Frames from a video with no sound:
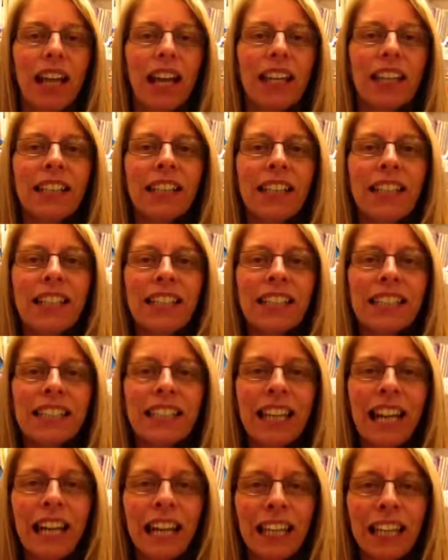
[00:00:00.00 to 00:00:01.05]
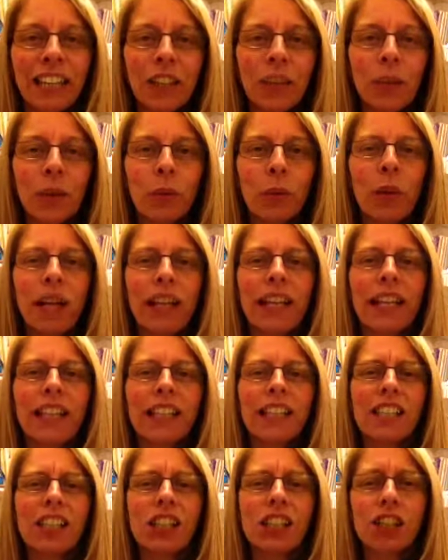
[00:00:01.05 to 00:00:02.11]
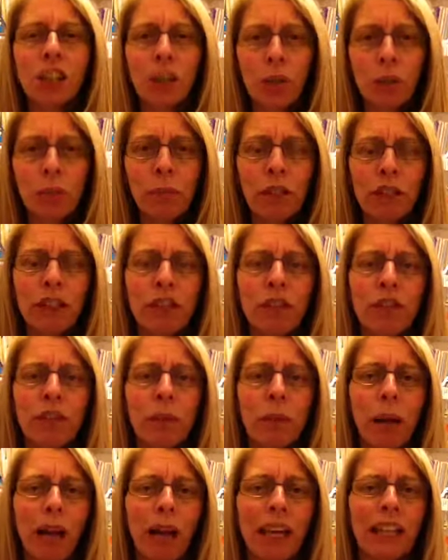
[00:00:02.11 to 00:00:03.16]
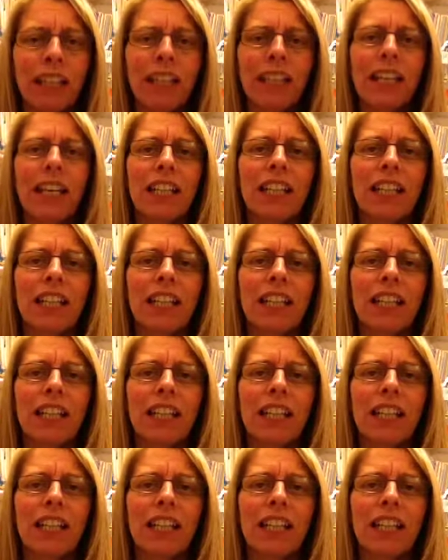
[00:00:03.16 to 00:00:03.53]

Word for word: and it's taken away so much of the pain